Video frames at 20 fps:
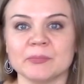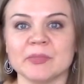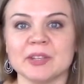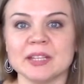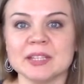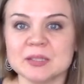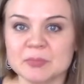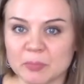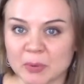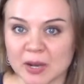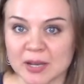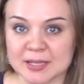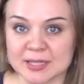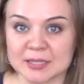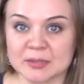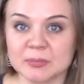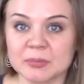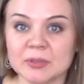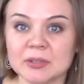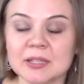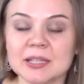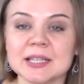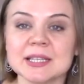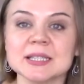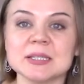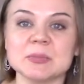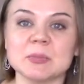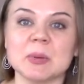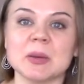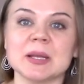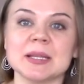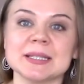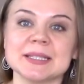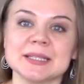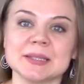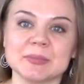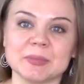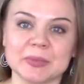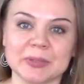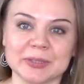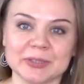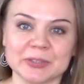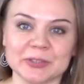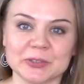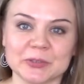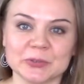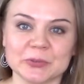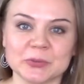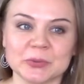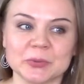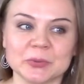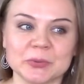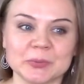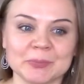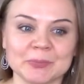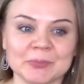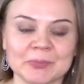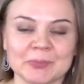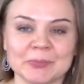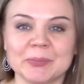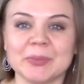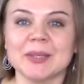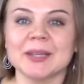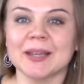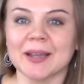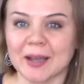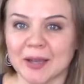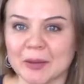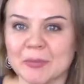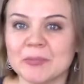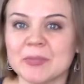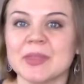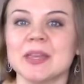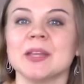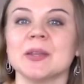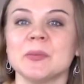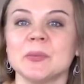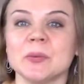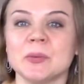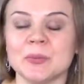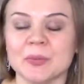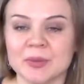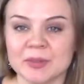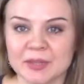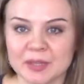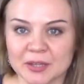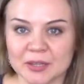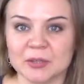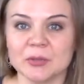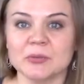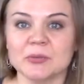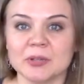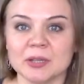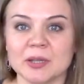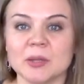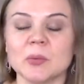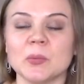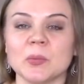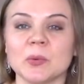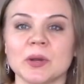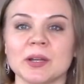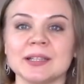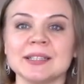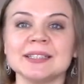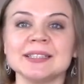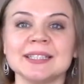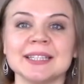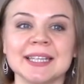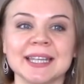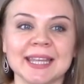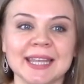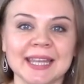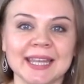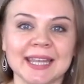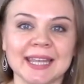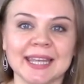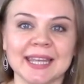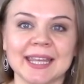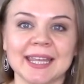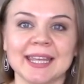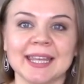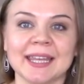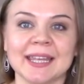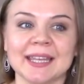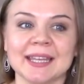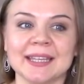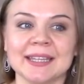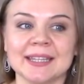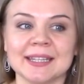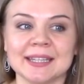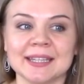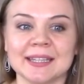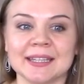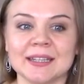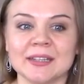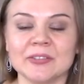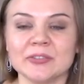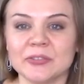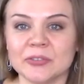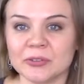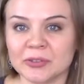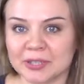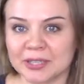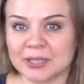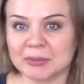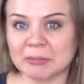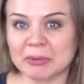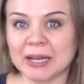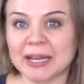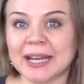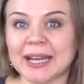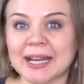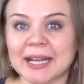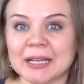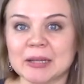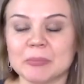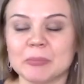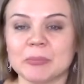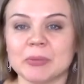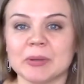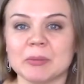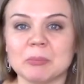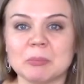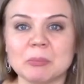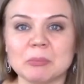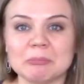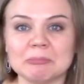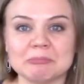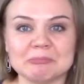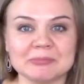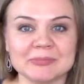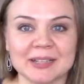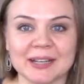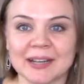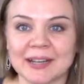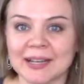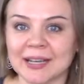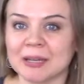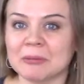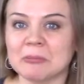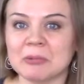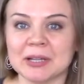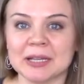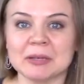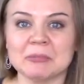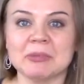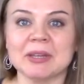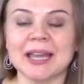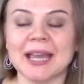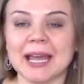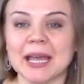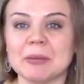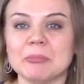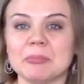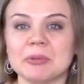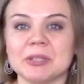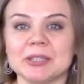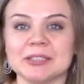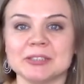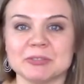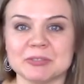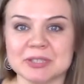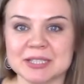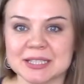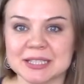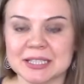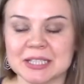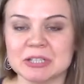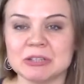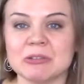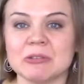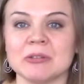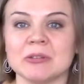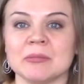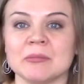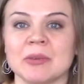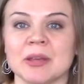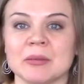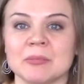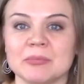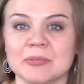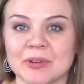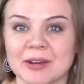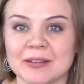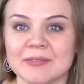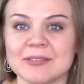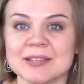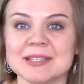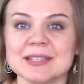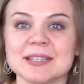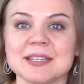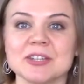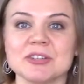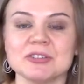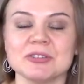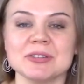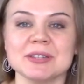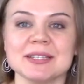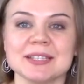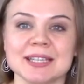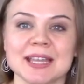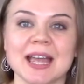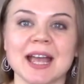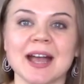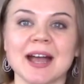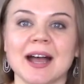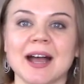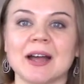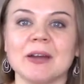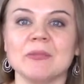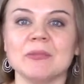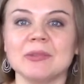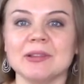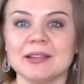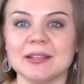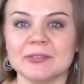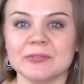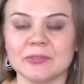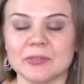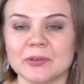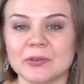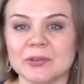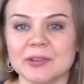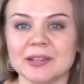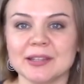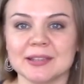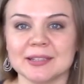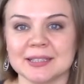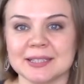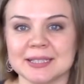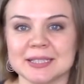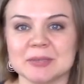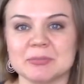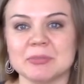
it's possible it's possible to become that woman that you really want and uh, if you need my help uh, I am gonna be happy to see you on my private sessions I will leave all the links